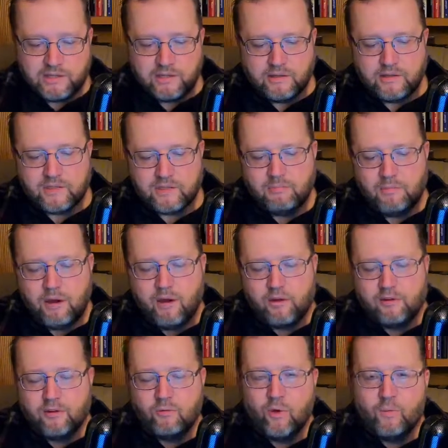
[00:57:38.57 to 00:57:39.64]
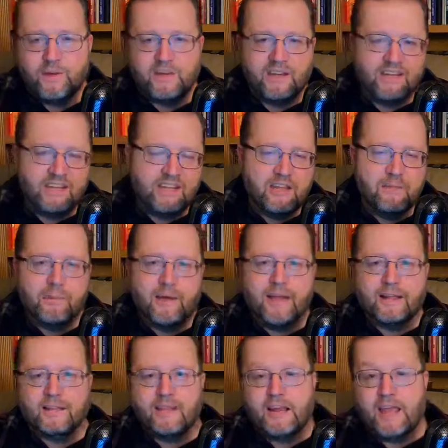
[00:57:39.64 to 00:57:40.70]
and the Samaritan woman and the
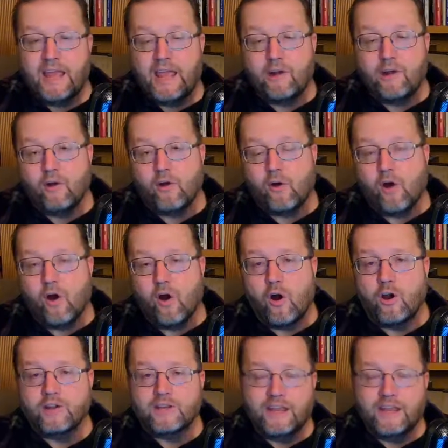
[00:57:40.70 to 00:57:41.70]
impact that it had on her heart